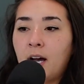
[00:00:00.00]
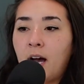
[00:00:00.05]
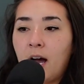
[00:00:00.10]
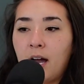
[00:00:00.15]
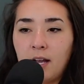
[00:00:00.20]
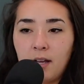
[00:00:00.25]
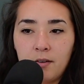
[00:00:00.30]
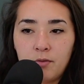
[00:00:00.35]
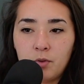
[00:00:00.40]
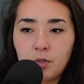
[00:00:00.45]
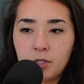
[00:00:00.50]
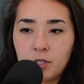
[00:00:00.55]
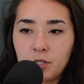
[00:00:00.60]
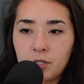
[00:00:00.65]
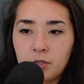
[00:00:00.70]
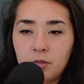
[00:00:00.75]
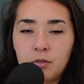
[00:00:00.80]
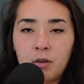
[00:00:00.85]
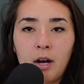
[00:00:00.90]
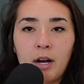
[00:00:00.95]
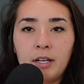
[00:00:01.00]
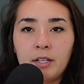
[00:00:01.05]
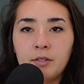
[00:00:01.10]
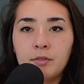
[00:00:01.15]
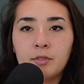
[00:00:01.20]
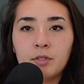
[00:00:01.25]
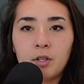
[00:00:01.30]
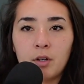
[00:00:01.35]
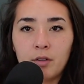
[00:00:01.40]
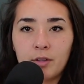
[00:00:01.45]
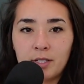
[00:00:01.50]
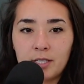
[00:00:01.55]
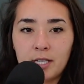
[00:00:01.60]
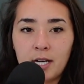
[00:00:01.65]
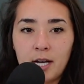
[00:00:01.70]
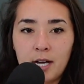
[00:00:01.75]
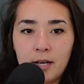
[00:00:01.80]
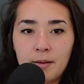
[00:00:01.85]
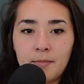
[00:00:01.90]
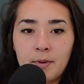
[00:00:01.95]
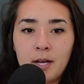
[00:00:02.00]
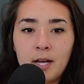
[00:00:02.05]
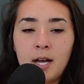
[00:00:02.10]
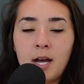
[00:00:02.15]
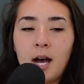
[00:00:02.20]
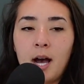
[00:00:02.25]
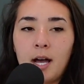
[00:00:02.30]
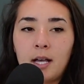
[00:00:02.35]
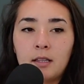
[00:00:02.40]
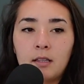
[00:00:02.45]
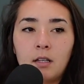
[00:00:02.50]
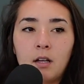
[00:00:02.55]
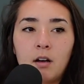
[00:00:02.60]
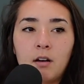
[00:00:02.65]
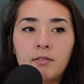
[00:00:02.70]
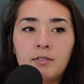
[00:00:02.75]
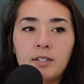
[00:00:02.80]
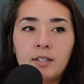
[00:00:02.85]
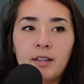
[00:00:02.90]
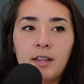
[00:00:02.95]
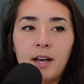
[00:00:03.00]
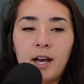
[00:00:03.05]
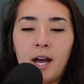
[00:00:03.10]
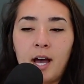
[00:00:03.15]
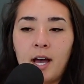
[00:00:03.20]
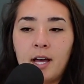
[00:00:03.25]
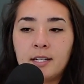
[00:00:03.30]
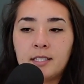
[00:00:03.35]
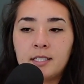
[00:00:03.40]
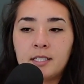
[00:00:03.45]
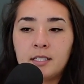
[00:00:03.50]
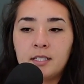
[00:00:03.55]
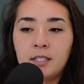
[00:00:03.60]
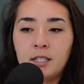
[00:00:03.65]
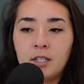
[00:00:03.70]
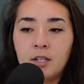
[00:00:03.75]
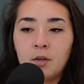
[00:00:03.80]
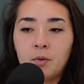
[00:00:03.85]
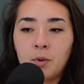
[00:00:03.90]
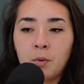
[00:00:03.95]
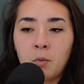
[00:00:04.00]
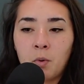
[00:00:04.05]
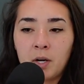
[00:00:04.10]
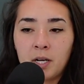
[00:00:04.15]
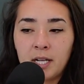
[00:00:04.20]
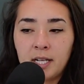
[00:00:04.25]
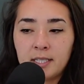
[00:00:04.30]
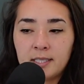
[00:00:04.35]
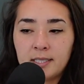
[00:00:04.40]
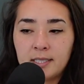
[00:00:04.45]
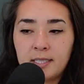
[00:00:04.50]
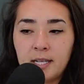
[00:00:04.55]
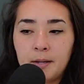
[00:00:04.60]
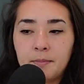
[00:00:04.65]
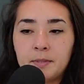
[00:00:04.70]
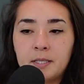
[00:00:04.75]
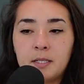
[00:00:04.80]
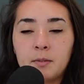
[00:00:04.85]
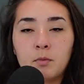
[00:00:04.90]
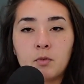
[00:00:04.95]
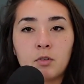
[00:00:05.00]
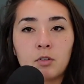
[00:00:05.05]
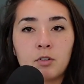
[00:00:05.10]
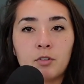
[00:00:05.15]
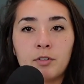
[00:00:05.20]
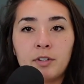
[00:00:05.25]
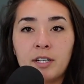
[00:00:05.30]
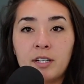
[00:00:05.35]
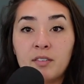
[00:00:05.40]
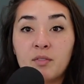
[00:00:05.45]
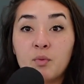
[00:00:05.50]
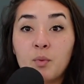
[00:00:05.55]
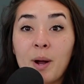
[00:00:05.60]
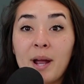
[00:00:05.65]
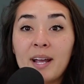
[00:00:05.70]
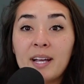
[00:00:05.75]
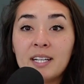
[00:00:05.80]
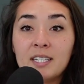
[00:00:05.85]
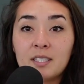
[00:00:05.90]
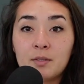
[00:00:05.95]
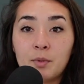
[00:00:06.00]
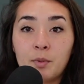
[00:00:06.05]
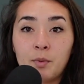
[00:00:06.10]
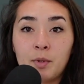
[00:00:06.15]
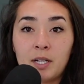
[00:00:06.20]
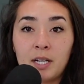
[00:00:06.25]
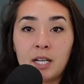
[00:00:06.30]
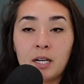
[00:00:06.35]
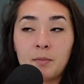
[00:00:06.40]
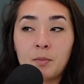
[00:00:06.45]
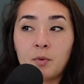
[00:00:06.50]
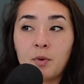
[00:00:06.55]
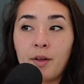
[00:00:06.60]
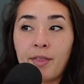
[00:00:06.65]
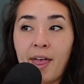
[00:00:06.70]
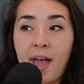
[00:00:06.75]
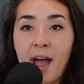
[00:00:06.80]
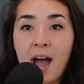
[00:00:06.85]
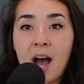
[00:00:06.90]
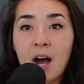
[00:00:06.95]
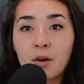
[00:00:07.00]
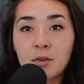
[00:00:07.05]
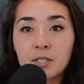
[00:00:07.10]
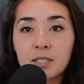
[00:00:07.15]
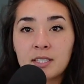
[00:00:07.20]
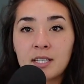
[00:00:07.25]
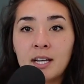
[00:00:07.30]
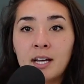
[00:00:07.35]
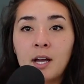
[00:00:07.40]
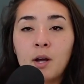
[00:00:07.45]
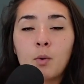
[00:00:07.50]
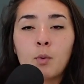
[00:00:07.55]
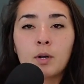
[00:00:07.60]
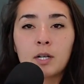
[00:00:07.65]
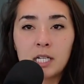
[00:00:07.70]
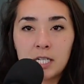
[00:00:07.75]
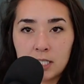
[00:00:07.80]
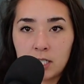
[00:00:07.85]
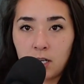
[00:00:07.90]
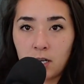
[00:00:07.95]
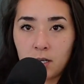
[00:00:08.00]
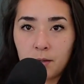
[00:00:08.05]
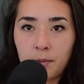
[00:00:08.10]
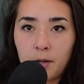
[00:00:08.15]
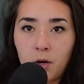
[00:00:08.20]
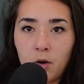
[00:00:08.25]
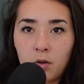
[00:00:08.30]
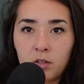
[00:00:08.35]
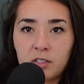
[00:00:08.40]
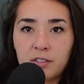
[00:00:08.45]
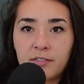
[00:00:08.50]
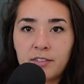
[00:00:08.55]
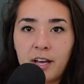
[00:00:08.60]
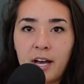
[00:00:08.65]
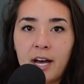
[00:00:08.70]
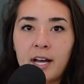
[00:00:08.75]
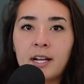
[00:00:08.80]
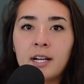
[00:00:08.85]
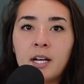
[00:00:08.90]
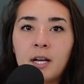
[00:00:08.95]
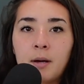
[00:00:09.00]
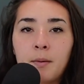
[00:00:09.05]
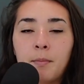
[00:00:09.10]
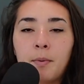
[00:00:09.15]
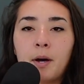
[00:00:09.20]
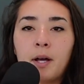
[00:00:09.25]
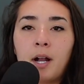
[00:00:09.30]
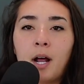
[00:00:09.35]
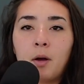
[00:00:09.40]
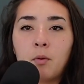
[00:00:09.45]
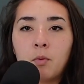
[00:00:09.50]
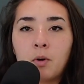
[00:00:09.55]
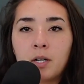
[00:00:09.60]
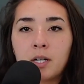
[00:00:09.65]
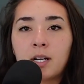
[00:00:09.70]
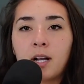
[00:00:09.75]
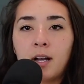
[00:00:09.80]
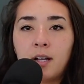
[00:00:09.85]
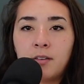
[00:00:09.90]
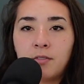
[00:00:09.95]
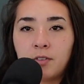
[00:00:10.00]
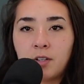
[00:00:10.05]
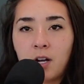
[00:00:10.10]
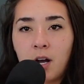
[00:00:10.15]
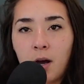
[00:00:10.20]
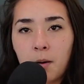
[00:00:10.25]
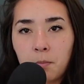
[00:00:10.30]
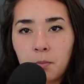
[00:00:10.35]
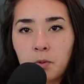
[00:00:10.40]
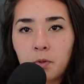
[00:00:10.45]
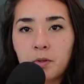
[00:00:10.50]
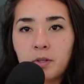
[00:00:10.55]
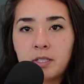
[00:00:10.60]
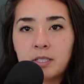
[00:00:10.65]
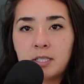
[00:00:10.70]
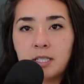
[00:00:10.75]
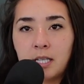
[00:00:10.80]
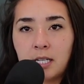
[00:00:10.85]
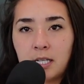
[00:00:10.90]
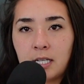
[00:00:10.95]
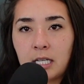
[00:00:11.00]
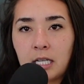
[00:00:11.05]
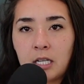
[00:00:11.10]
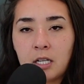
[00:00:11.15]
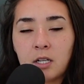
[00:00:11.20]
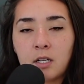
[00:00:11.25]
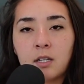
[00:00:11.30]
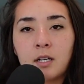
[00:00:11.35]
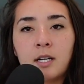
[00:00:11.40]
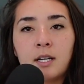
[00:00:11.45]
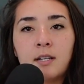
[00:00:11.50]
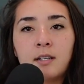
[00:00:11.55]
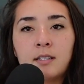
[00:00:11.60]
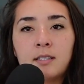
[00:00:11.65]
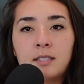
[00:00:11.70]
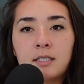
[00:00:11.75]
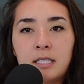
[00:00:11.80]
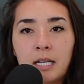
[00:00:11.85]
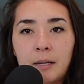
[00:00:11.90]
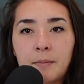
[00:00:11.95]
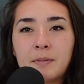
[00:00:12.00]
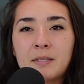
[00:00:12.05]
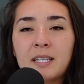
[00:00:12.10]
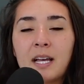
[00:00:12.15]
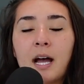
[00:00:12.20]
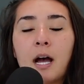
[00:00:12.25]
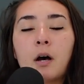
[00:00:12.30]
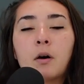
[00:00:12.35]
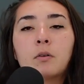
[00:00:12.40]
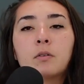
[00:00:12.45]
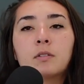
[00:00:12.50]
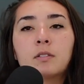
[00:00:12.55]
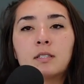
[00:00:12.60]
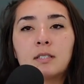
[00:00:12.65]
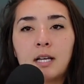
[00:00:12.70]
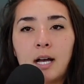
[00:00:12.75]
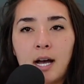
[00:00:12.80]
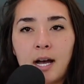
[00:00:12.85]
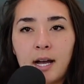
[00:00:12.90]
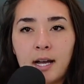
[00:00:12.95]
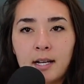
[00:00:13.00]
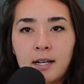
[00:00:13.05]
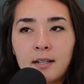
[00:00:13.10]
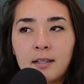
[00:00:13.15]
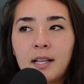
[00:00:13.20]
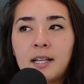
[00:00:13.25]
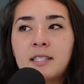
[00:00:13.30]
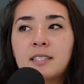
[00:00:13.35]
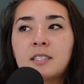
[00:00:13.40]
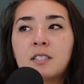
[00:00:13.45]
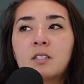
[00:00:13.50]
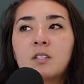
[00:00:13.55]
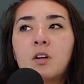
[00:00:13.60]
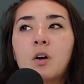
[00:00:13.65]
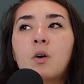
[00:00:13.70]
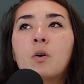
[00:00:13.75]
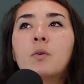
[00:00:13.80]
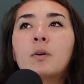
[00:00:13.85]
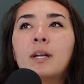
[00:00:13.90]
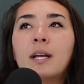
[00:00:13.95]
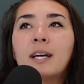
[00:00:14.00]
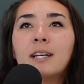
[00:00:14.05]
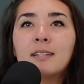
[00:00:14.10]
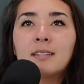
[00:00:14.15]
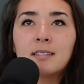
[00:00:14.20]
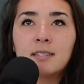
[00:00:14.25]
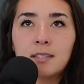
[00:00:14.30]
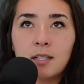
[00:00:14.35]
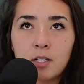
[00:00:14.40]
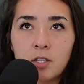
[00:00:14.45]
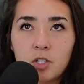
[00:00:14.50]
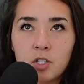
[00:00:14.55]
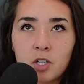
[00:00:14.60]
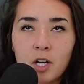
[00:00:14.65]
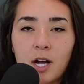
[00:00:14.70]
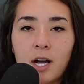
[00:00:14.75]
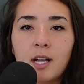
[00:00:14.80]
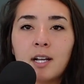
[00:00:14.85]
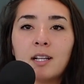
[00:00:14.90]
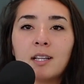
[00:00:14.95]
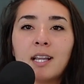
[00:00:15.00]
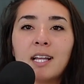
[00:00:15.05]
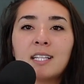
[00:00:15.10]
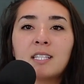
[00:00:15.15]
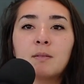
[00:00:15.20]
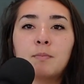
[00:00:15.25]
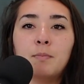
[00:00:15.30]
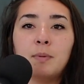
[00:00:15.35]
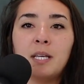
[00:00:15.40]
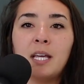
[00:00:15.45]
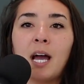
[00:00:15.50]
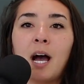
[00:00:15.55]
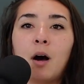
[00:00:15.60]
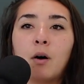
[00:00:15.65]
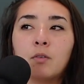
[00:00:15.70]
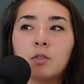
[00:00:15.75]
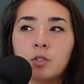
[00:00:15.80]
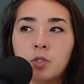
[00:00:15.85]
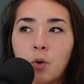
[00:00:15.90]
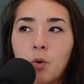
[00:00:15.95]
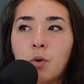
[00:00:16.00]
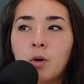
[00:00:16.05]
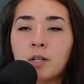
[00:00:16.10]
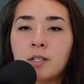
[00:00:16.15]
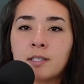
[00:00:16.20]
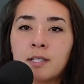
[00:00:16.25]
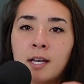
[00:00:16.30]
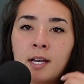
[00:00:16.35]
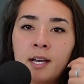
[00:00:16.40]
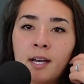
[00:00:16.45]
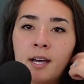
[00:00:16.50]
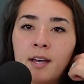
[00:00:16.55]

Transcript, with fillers: I have one too. I use it all the time. I love that, you know, we want to get steps in more creative ways and we want to get them around the house. We're going to talk about all of that, but I want to kind of couple this in here steps outside. Let's go get sunshine. Let's be outdoors.